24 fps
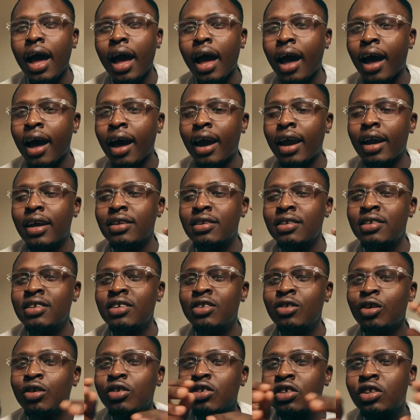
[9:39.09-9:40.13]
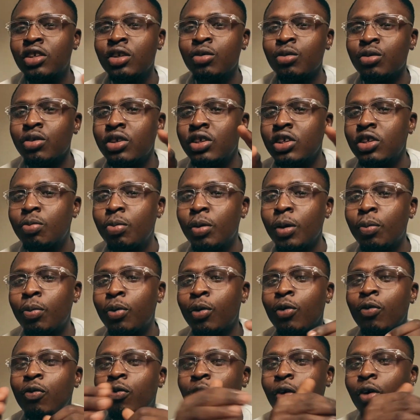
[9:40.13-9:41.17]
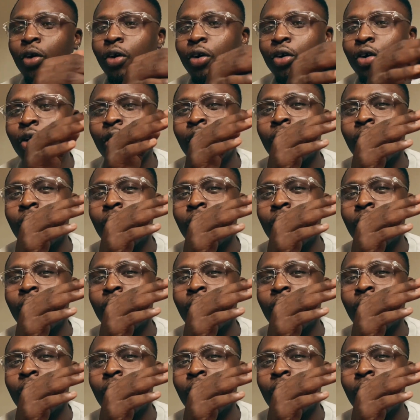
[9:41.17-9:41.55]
I did not stay with these people for